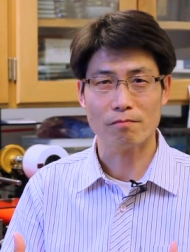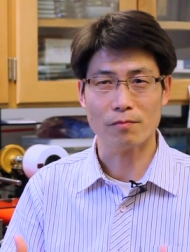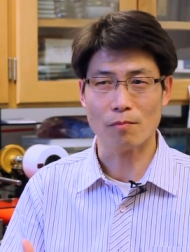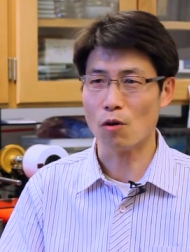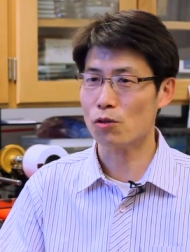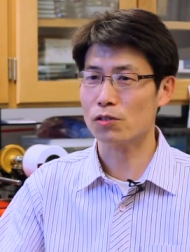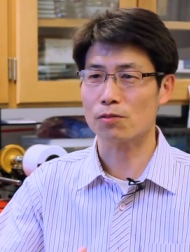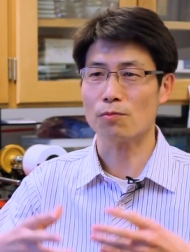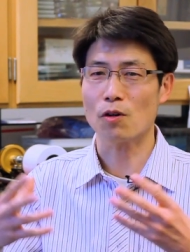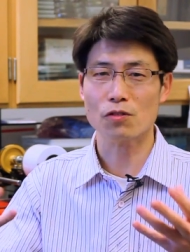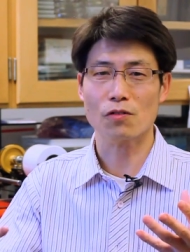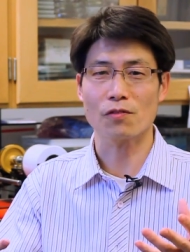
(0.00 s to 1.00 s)
Most
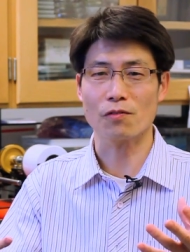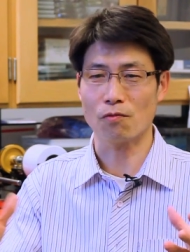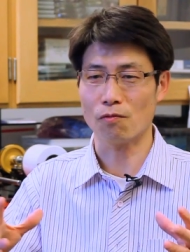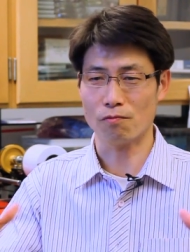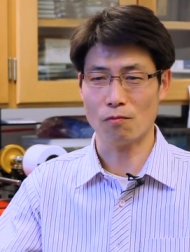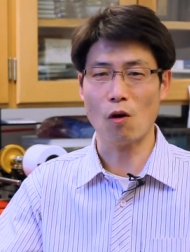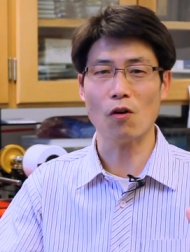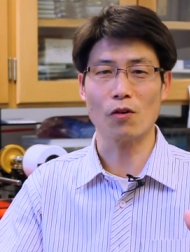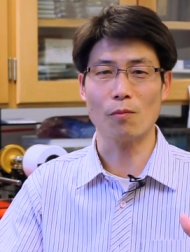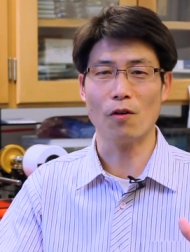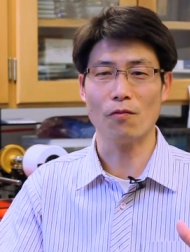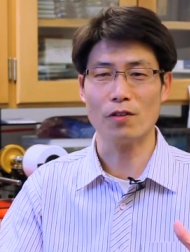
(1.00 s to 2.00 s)
of the
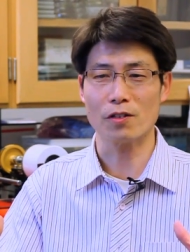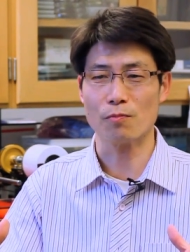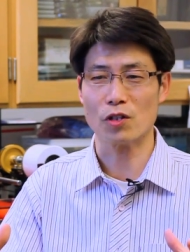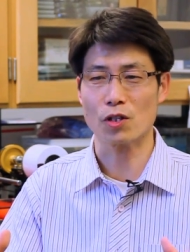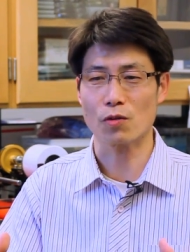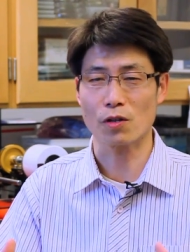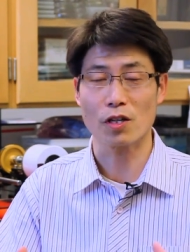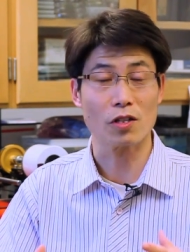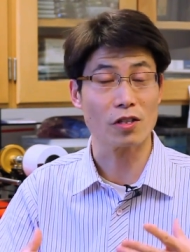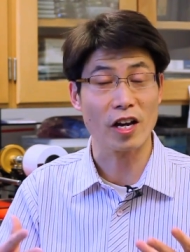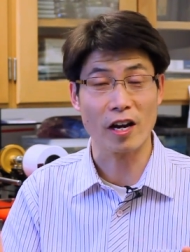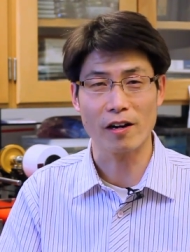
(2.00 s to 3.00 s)
volume of this material
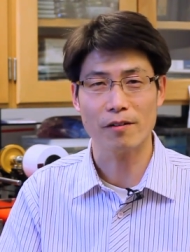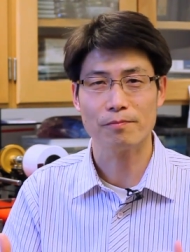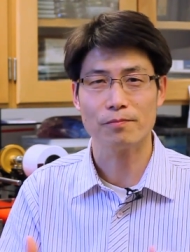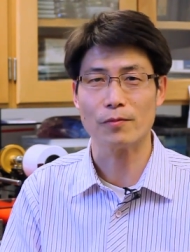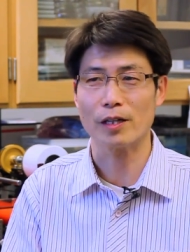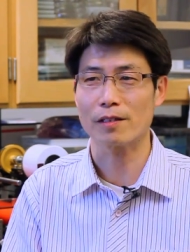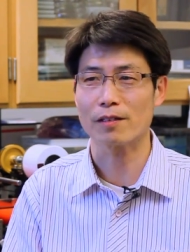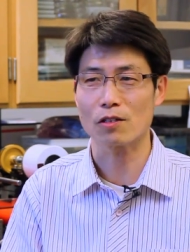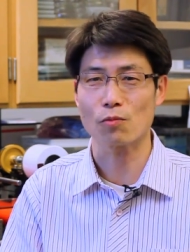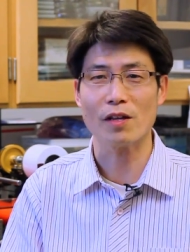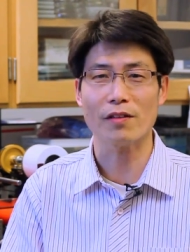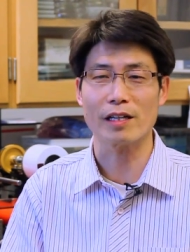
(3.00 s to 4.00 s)
is air. Right?
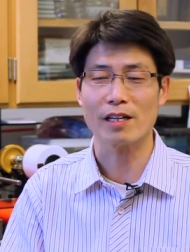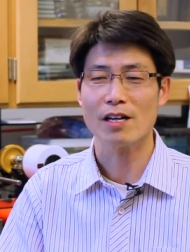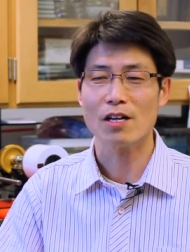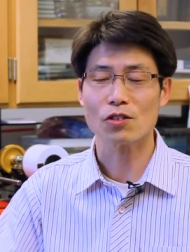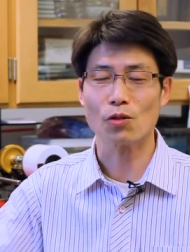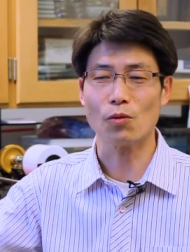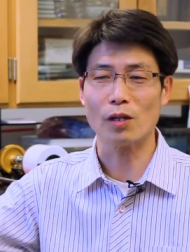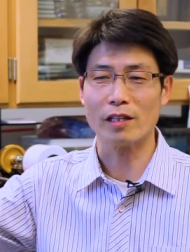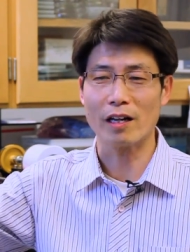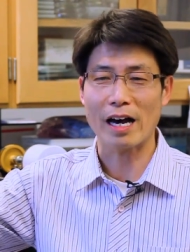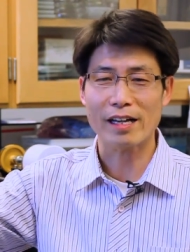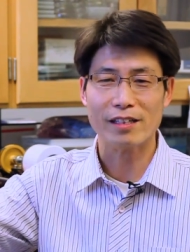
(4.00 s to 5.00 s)
That's one thing. So
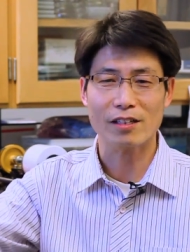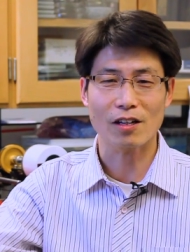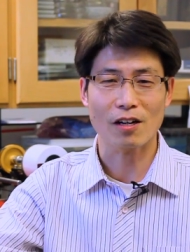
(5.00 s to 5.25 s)
when light